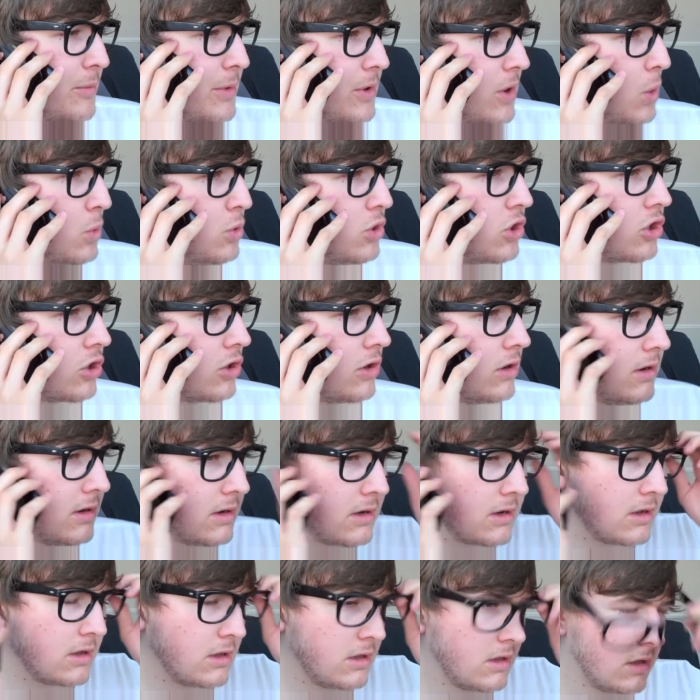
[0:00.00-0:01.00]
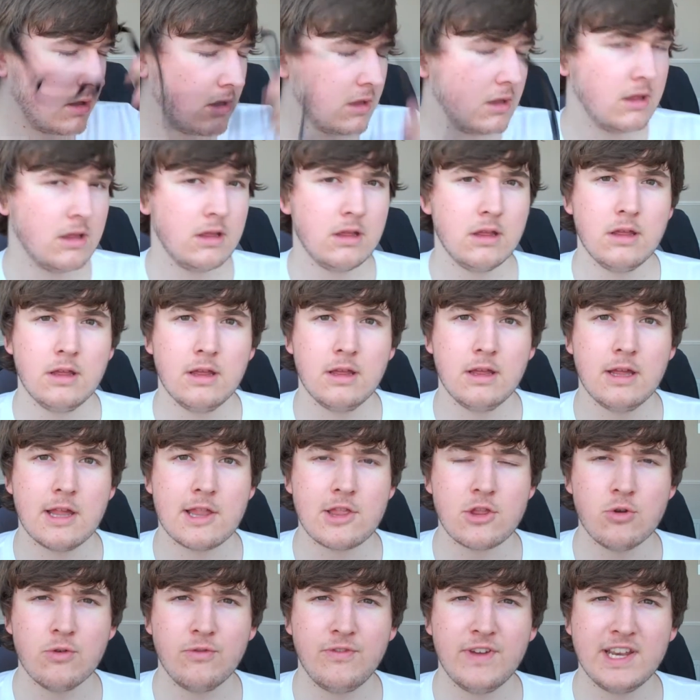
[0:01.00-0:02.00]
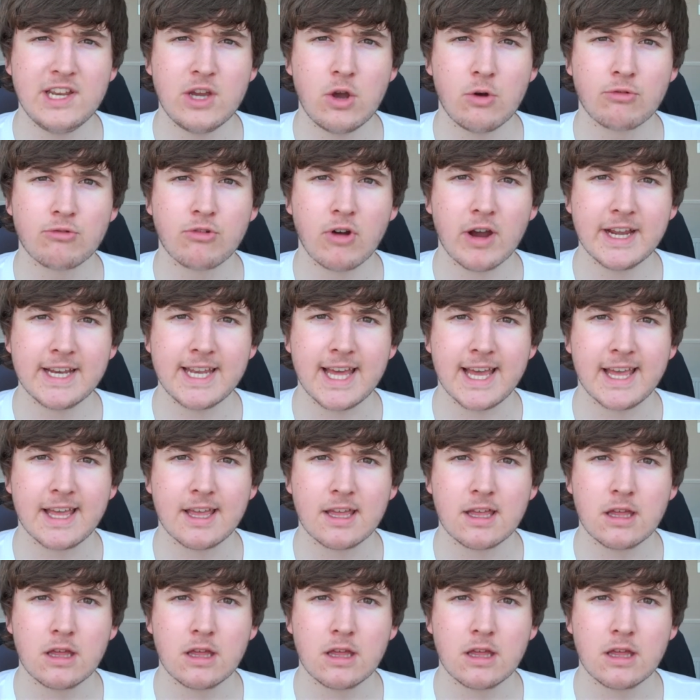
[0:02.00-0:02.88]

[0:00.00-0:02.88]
you. Oh, sure. It's New Video Friday.